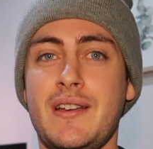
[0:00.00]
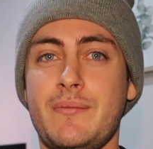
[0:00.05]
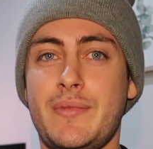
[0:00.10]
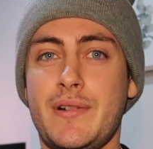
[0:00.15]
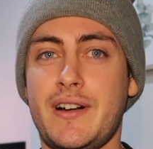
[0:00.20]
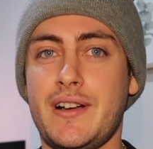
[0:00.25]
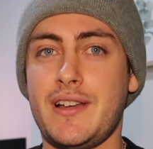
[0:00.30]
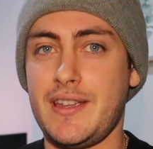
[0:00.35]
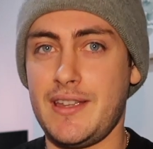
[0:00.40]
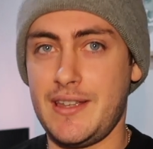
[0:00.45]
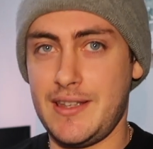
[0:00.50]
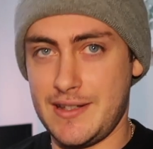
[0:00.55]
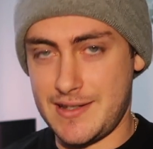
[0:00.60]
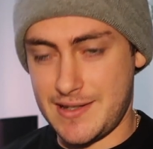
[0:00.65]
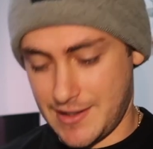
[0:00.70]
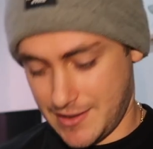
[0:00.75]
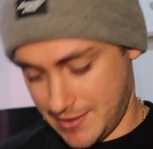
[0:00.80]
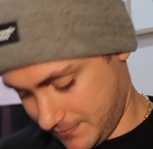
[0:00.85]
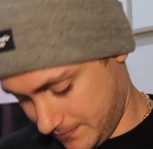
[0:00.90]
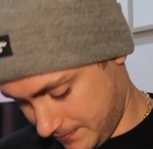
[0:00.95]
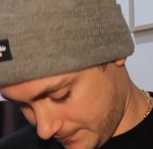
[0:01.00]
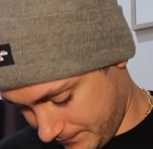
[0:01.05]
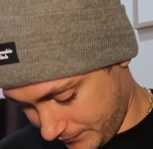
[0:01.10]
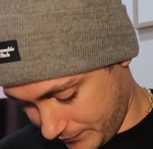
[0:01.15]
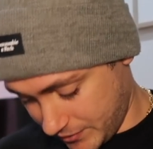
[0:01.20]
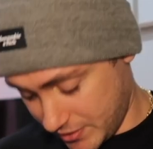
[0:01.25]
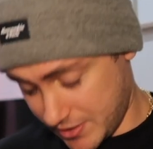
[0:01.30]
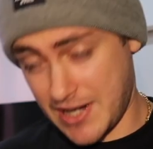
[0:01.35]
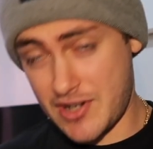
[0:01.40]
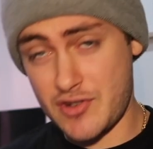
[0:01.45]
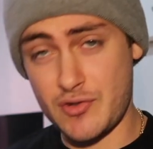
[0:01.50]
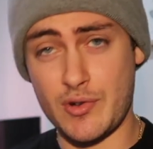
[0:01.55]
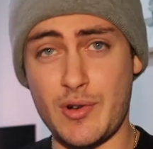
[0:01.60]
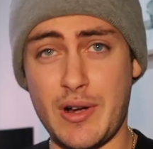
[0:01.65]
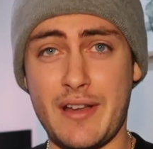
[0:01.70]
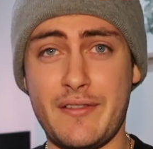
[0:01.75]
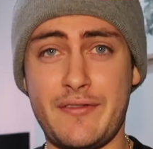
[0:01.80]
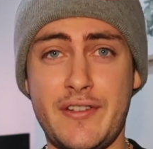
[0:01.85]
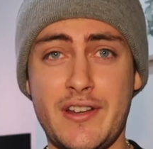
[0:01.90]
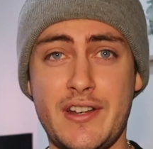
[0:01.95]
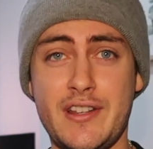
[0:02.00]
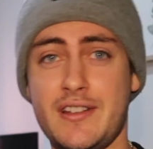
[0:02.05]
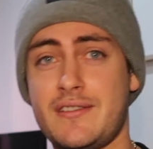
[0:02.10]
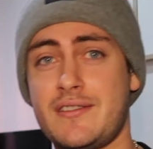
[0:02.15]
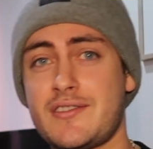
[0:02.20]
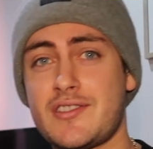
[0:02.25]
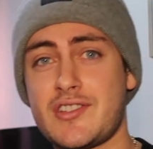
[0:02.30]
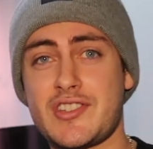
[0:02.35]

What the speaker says: But it's actually quite fitting.